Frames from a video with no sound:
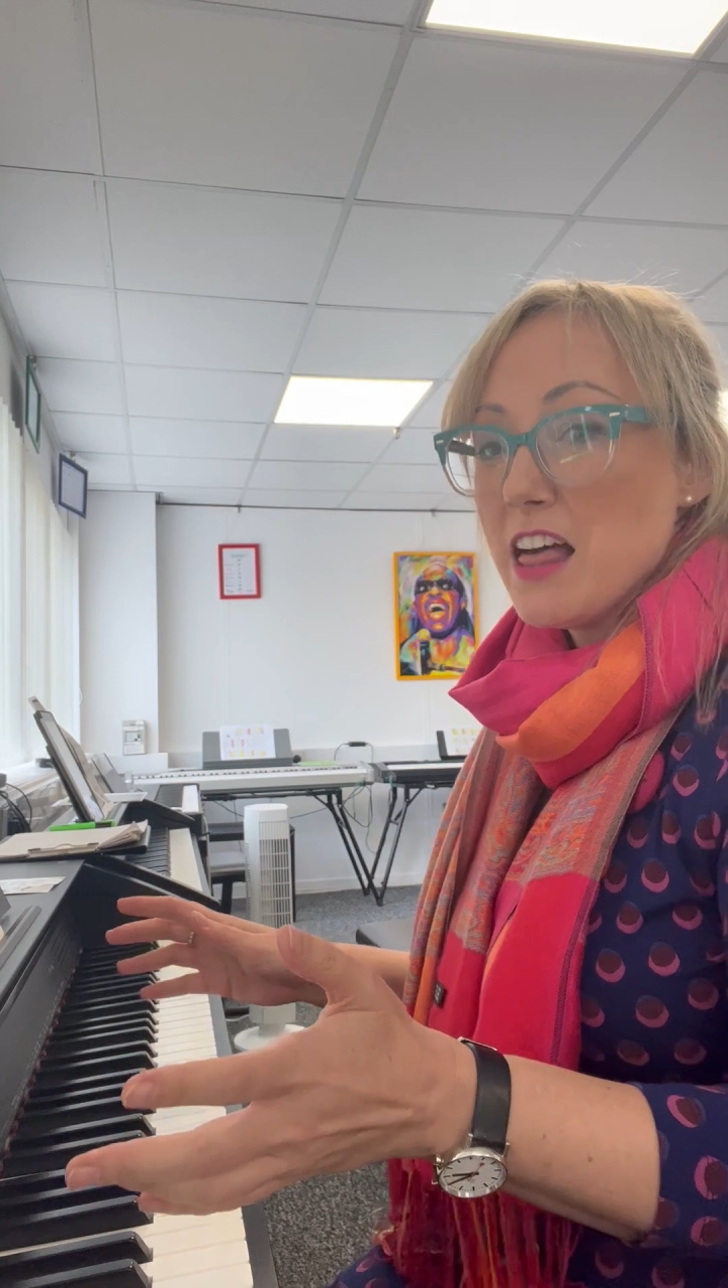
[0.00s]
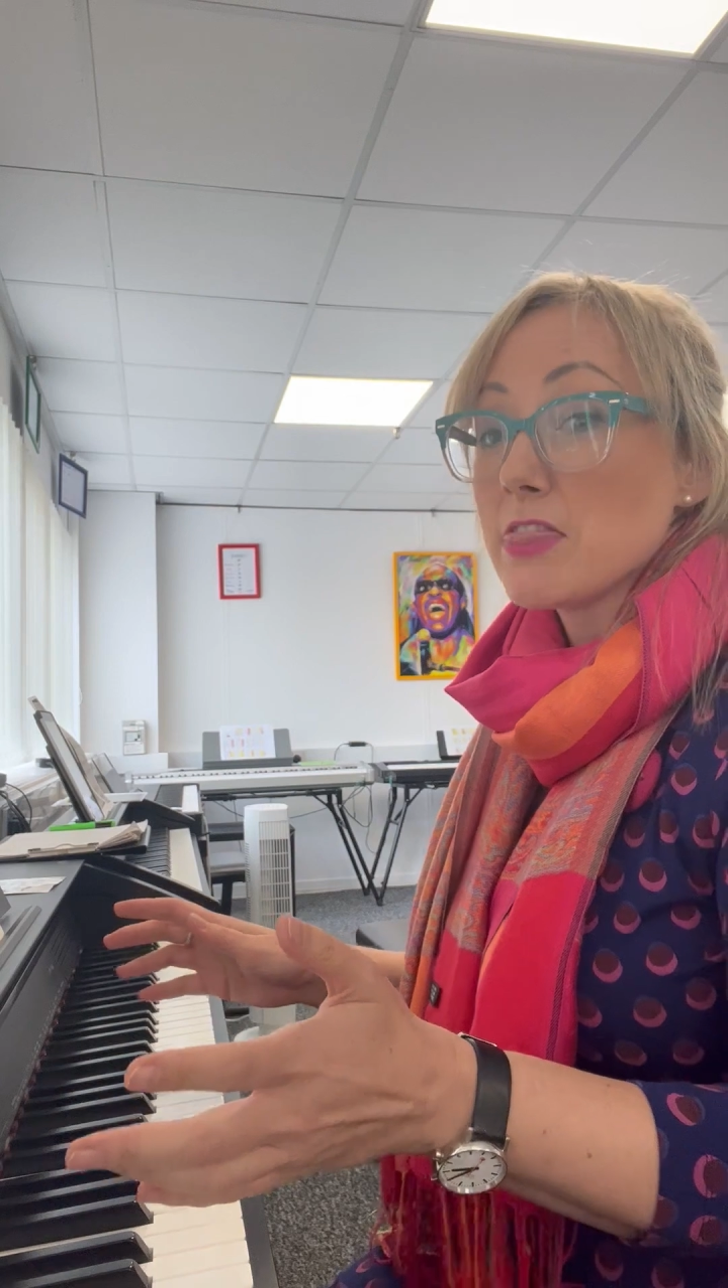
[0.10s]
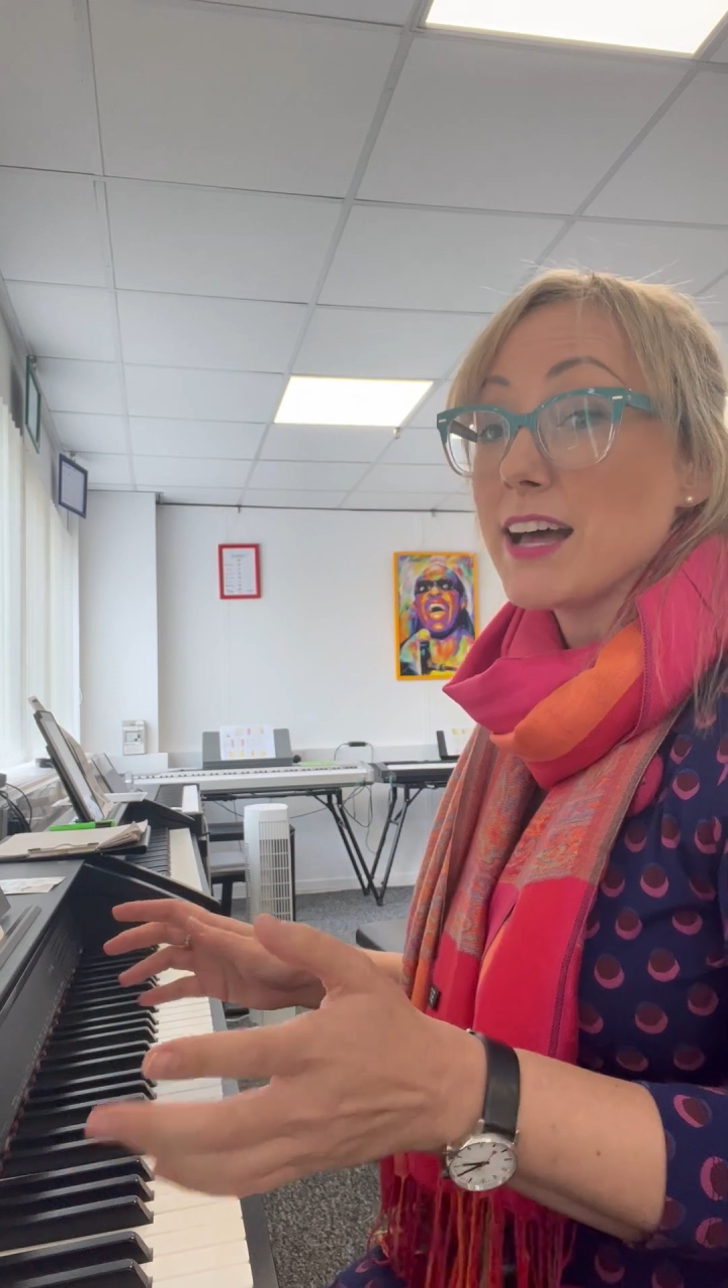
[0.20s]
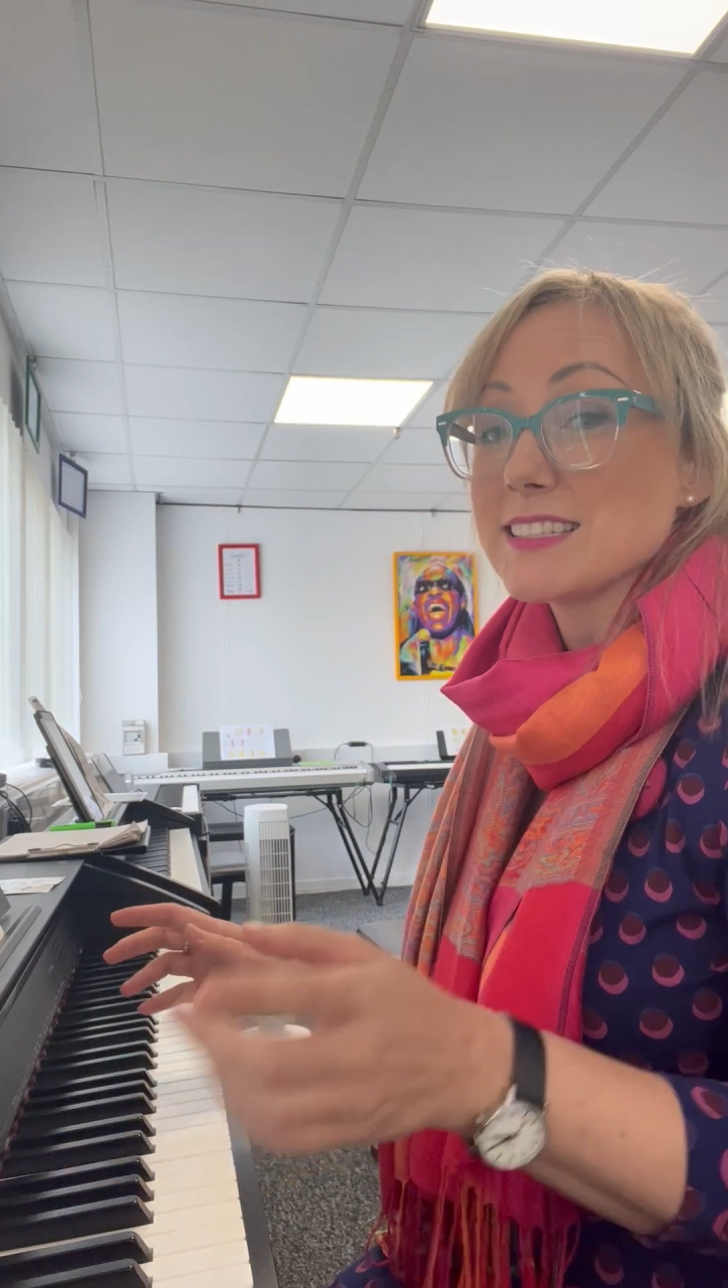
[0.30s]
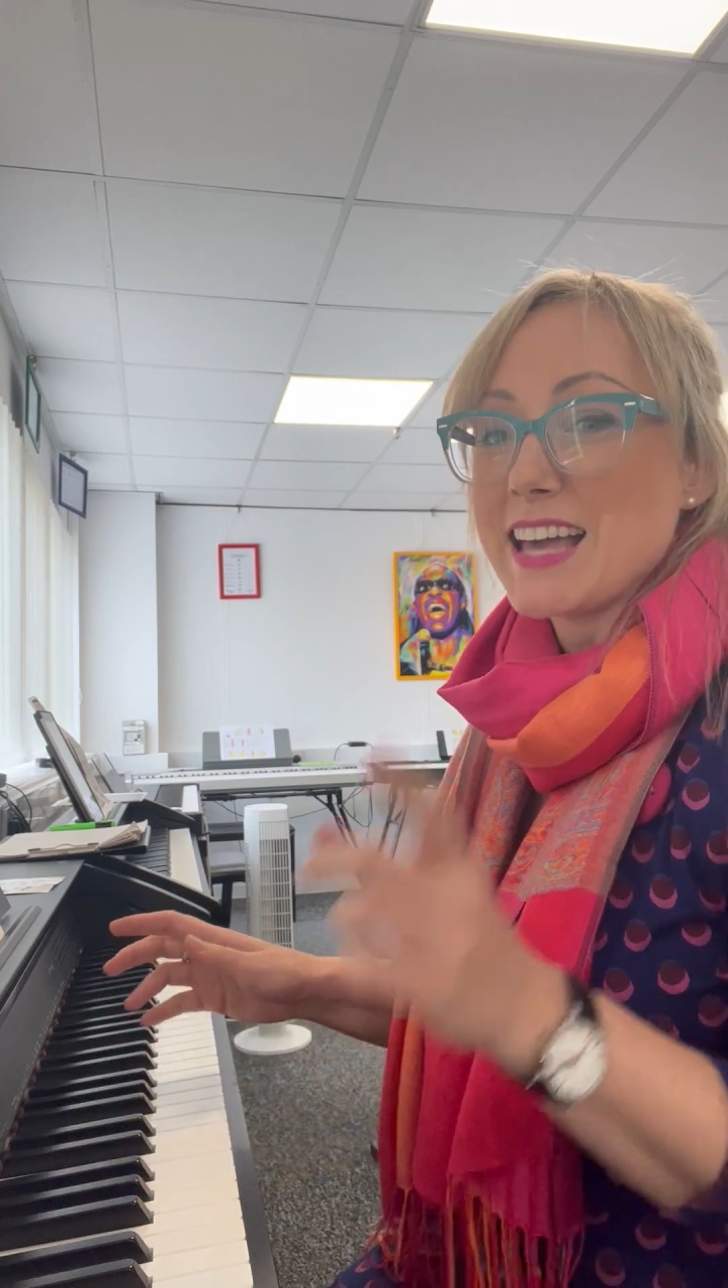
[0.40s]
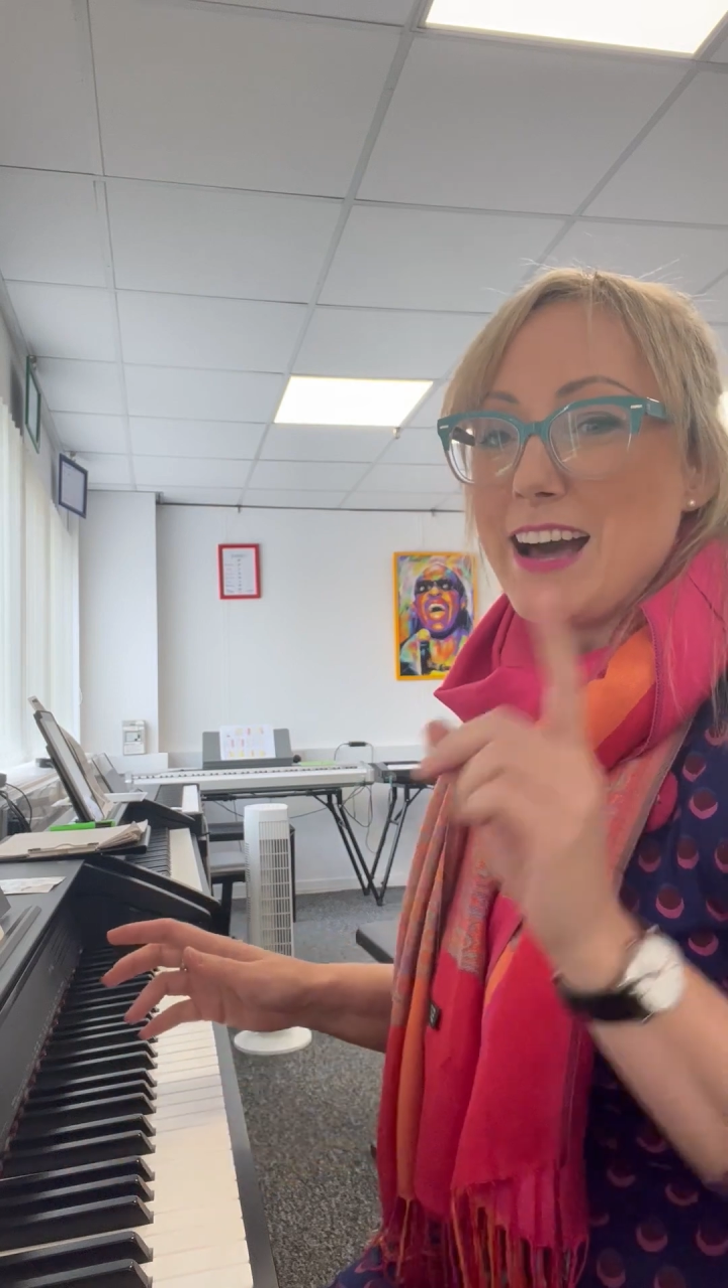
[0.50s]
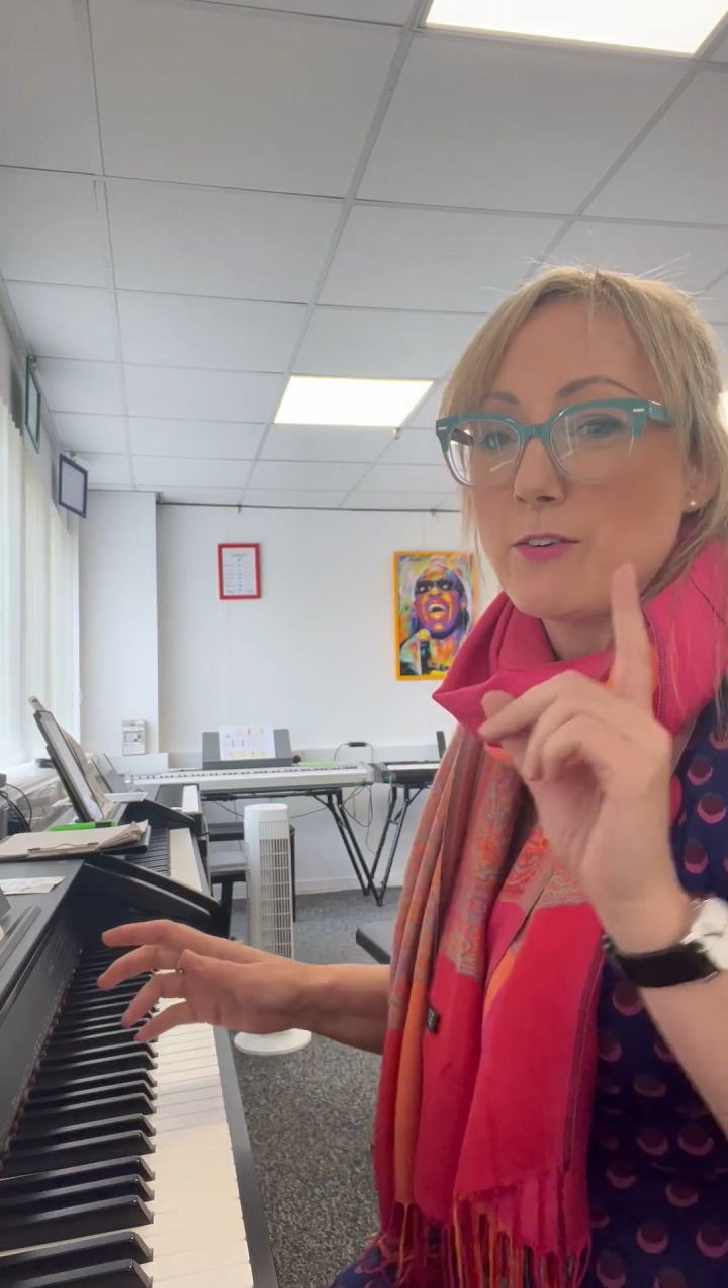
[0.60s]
That's how